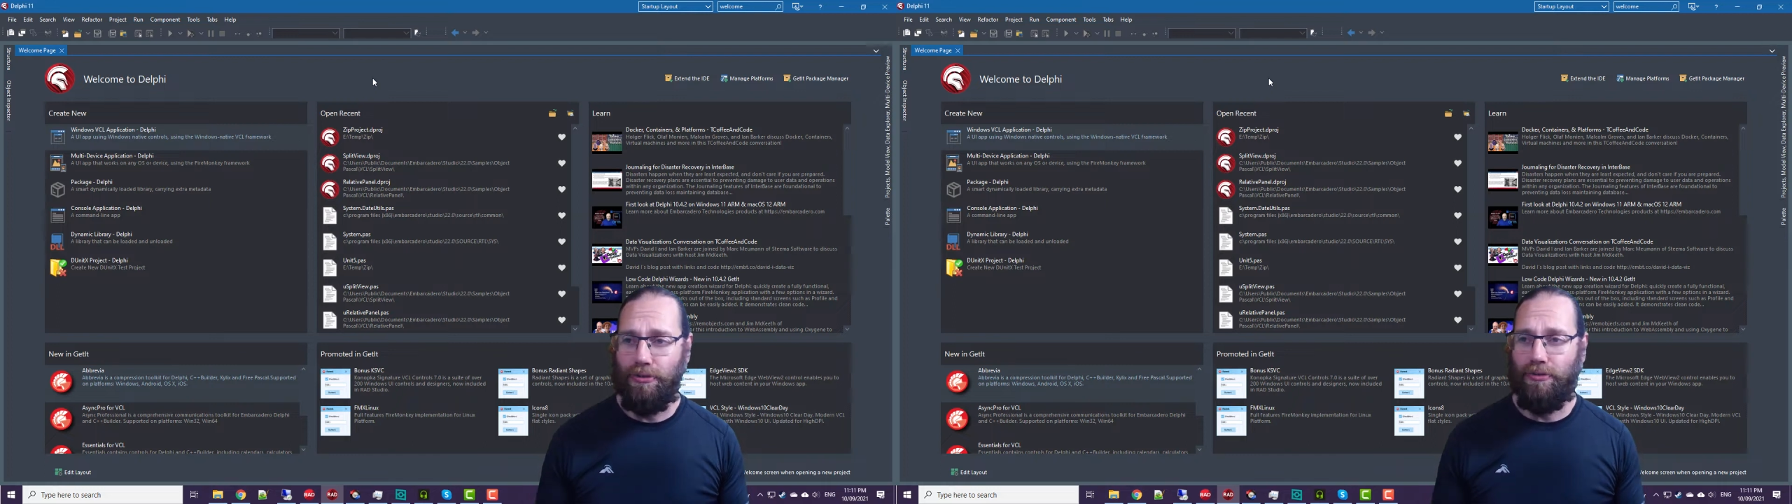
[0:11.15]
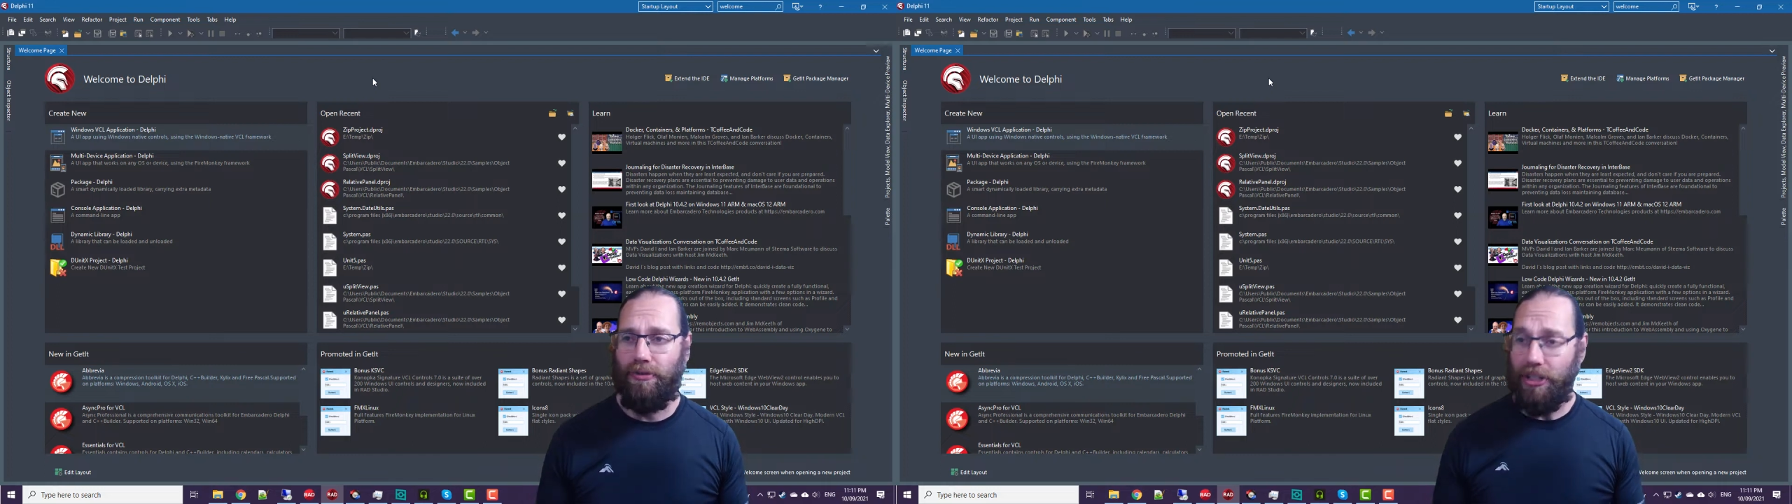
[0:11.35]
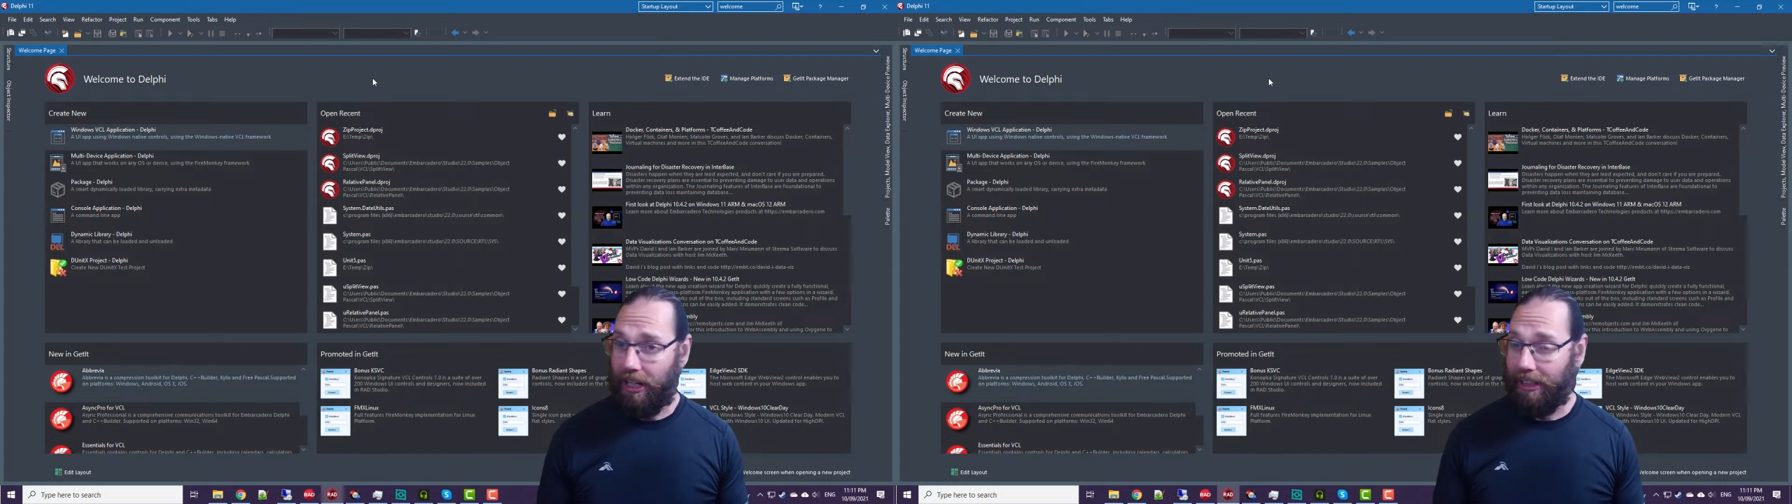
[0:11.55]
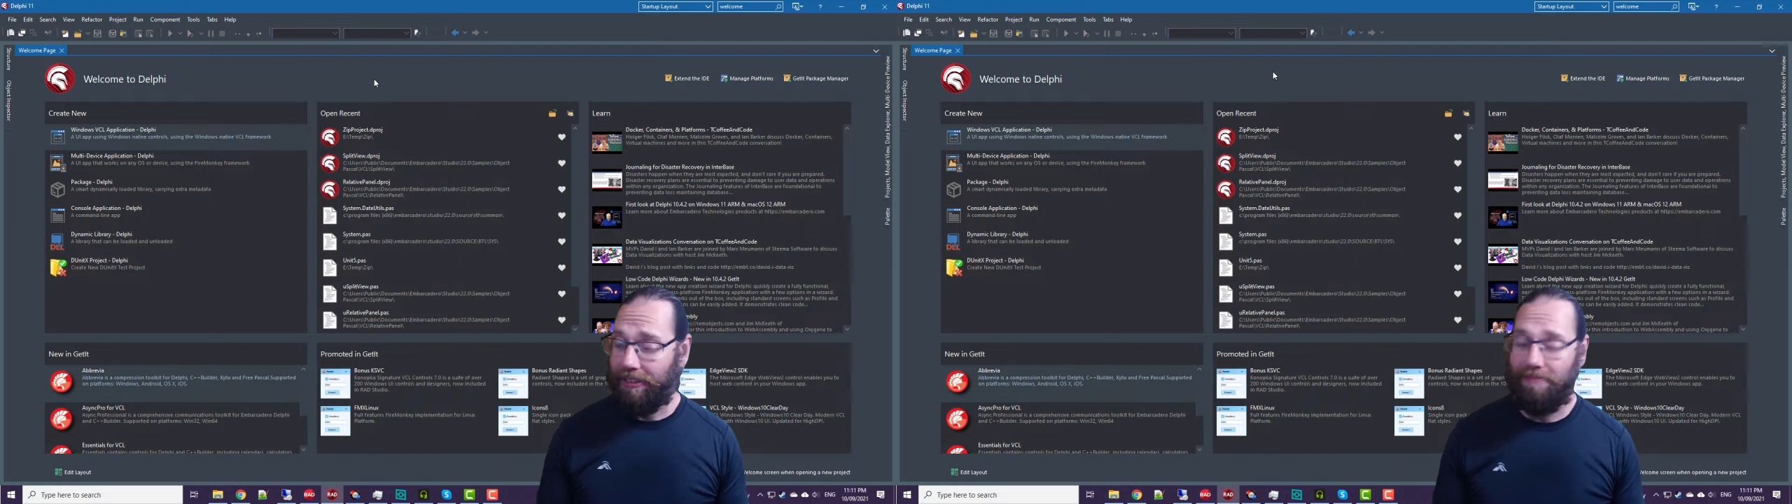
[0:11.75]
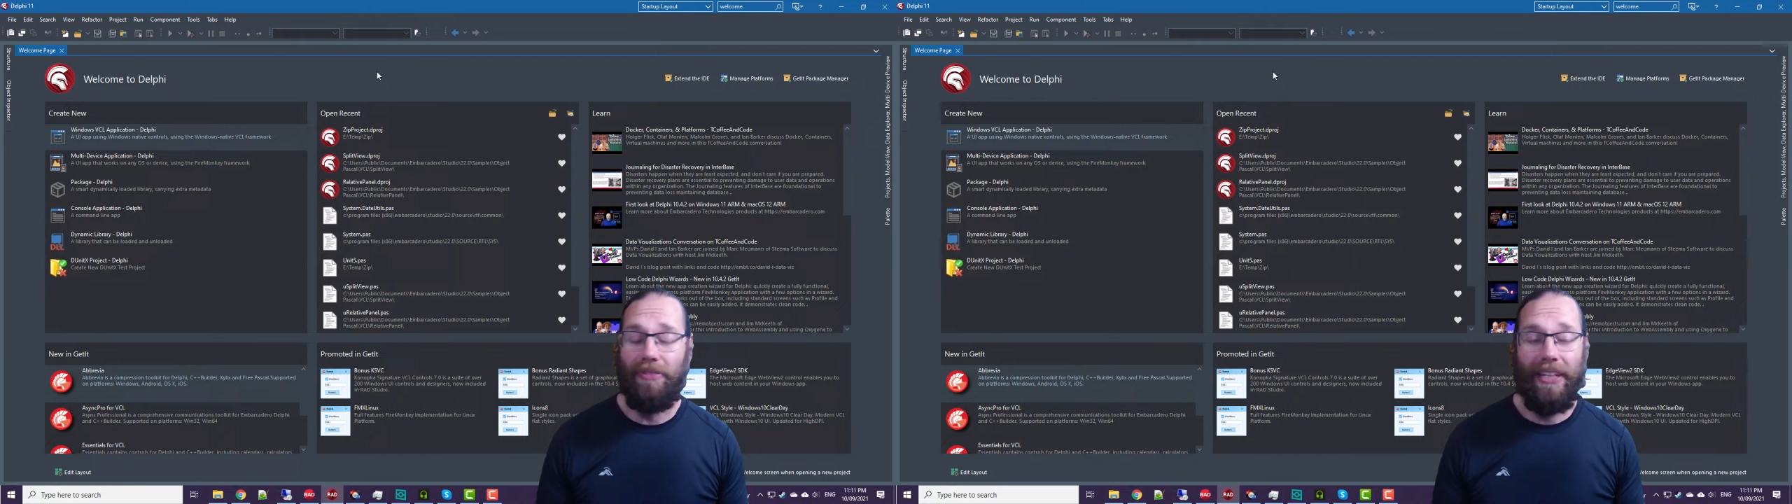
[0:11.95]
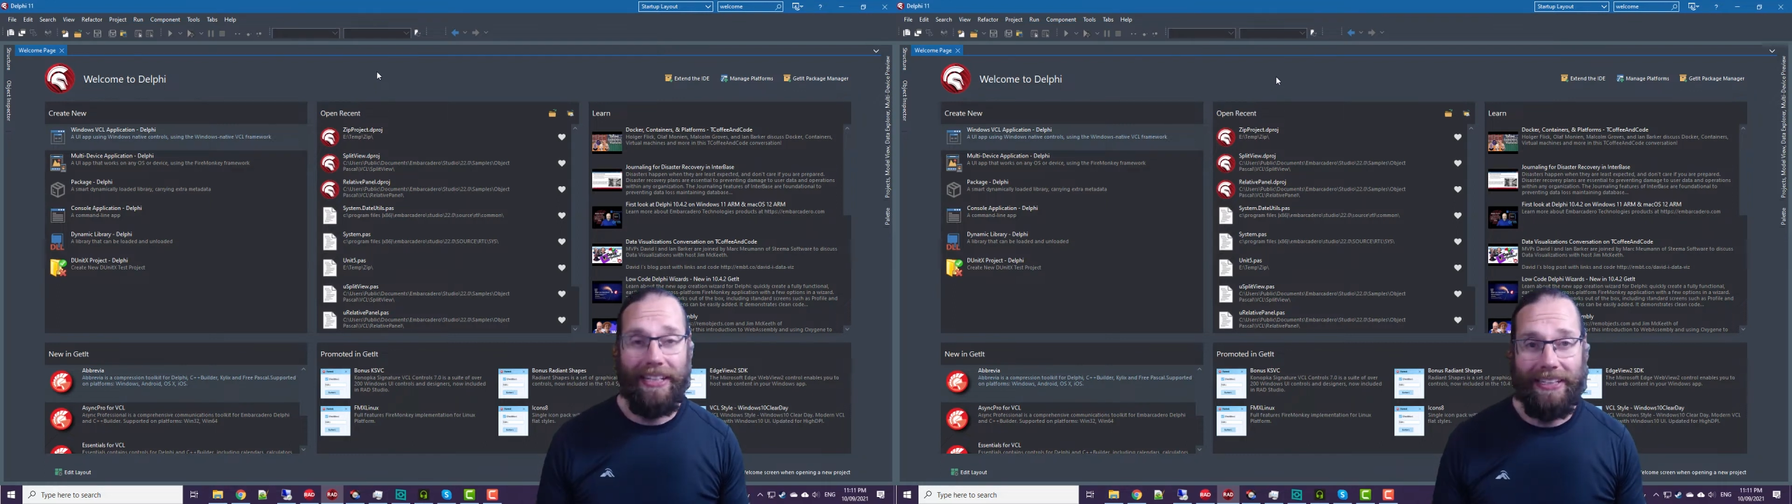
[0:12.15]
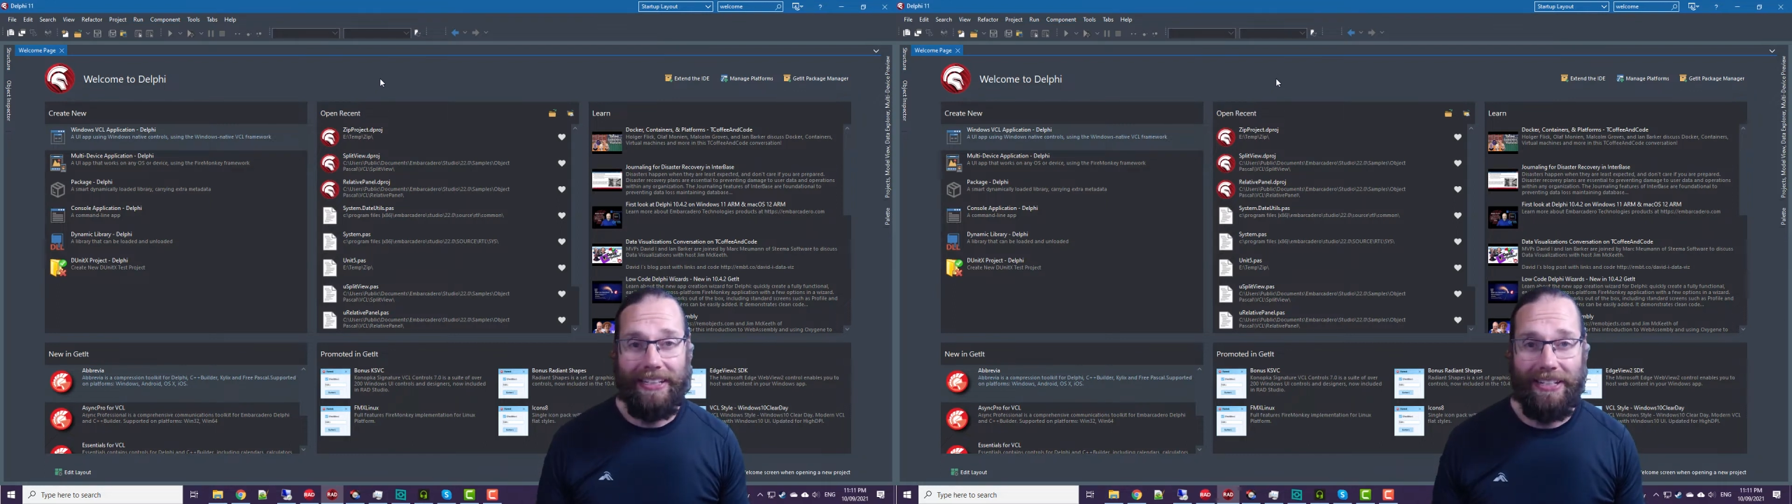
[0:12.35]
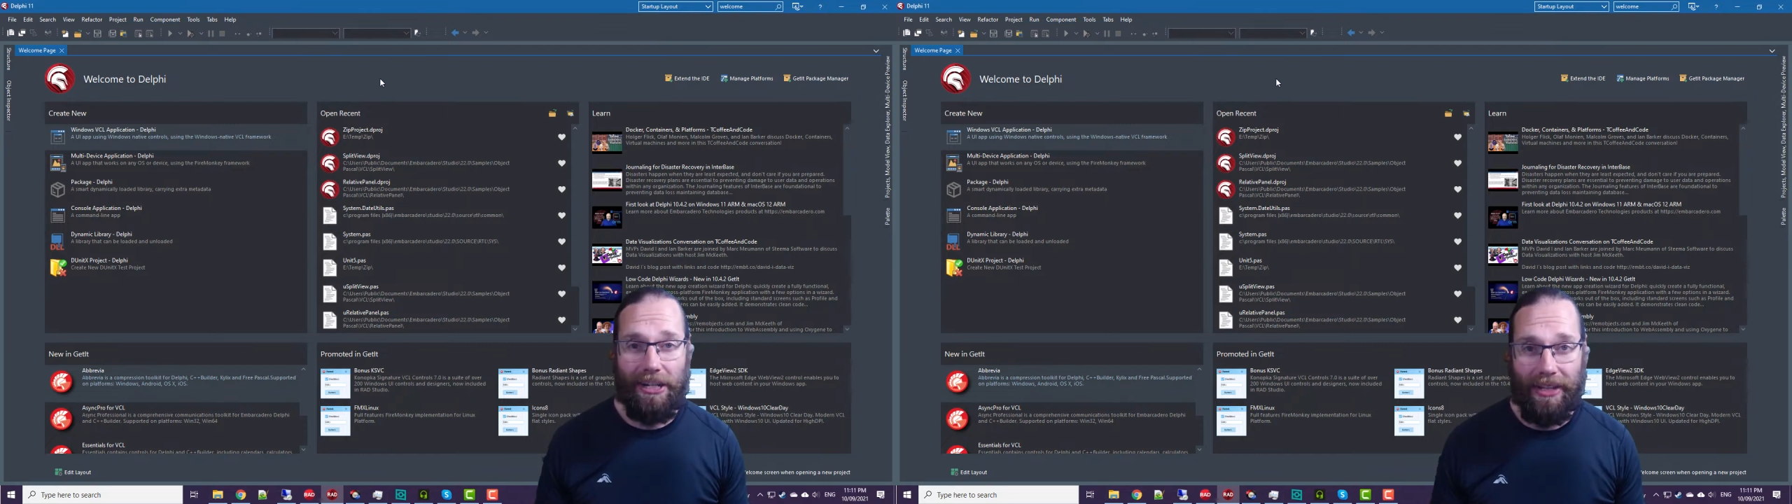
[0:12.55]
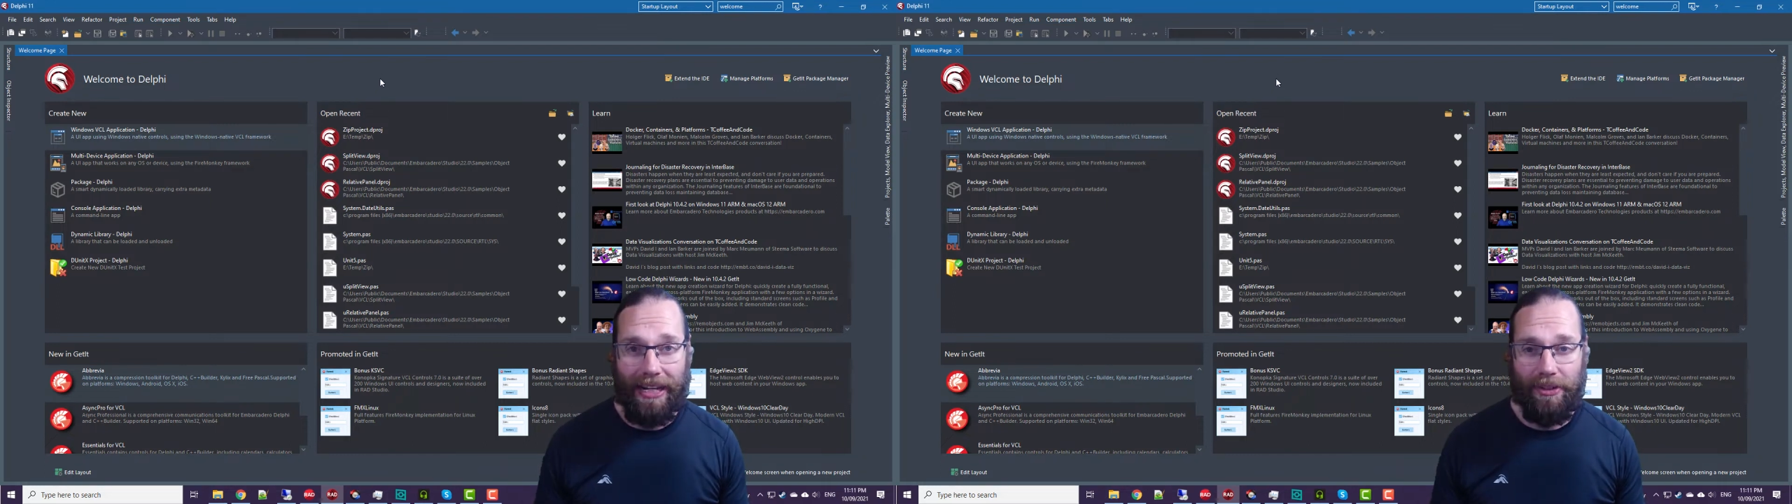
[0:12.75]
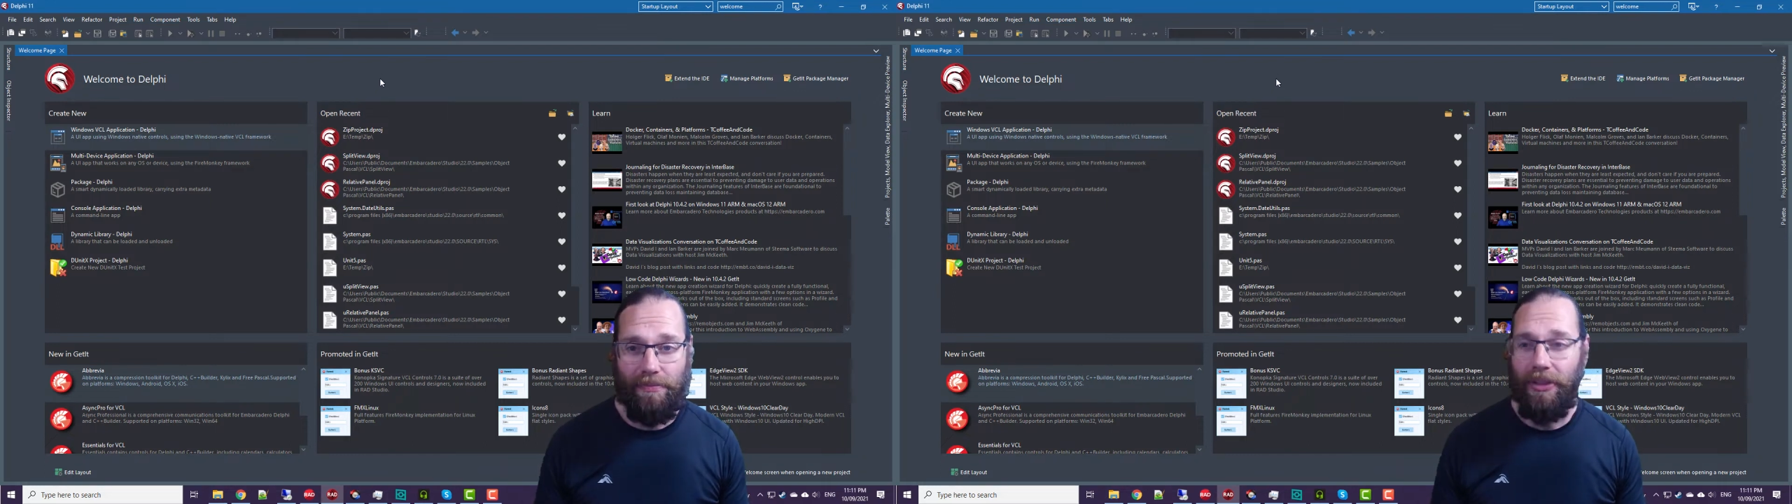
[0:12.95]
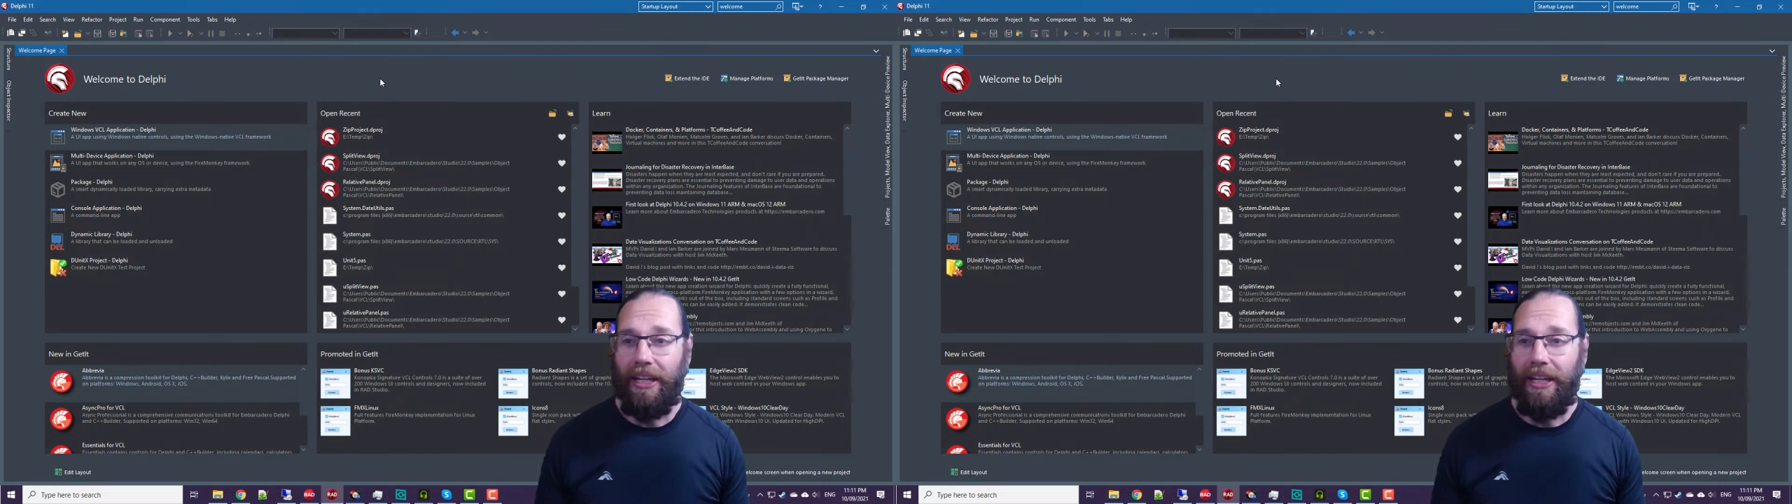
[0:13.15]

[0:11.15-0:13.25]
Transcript: feature in Delphi 11,